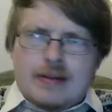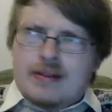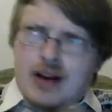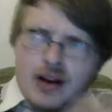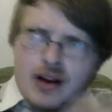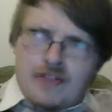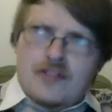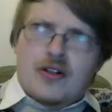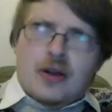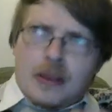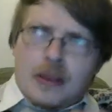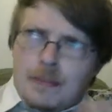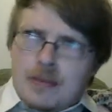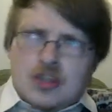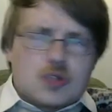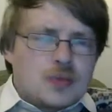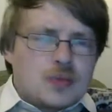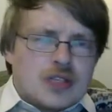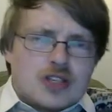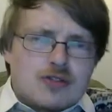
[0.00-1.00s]
I feel like,
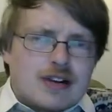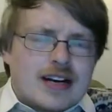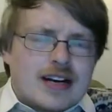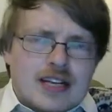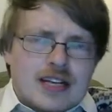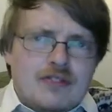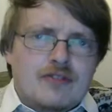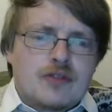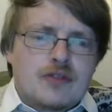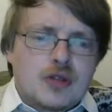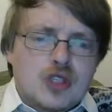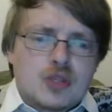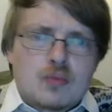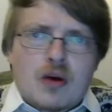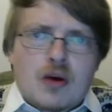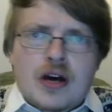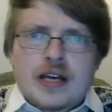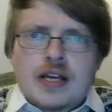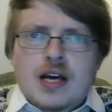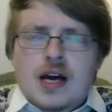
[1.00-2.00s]
must be directly influenced
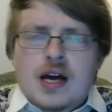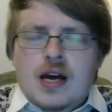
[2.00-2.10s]
by